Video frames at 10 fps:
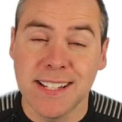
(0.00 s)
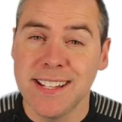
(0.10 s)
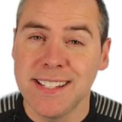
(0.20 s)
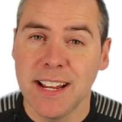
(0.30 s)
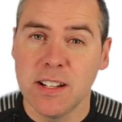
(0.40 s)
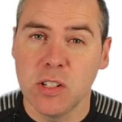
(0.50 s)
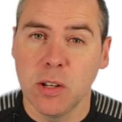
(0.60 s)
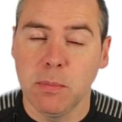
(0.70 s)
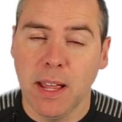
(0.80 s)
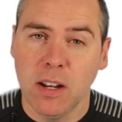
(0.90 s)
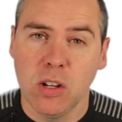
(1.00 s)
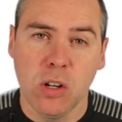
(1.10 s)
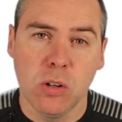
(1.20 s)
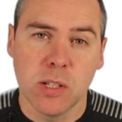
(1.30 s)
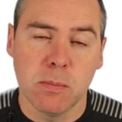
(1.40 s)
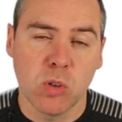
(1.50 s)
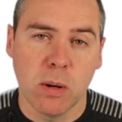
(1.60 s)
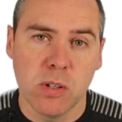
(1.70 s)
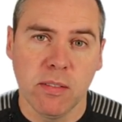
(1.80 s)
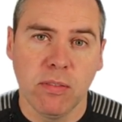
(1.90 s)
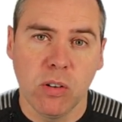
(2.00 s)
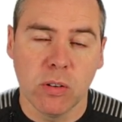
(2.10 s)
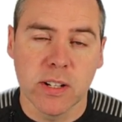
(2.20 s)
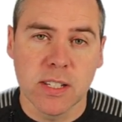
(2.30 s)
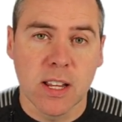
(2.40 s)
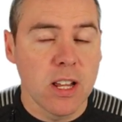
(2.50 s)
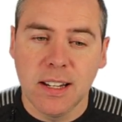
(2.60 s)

it sets up that new subscription for us.